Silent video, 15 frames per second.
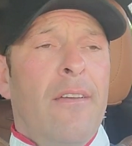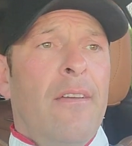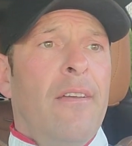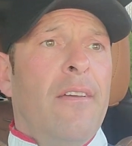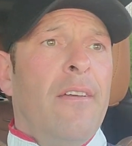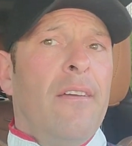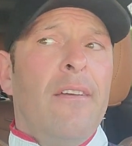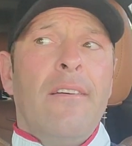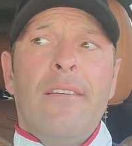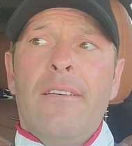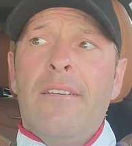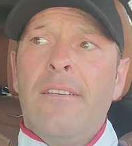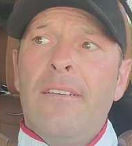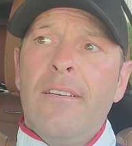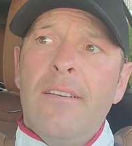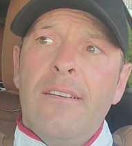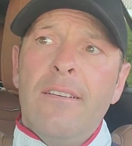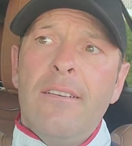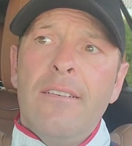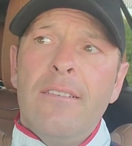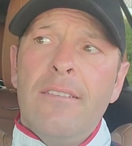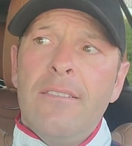
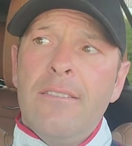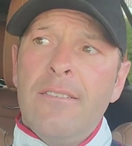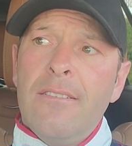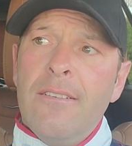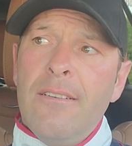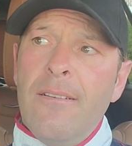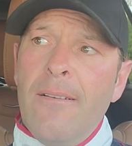No one is speaking in this clip.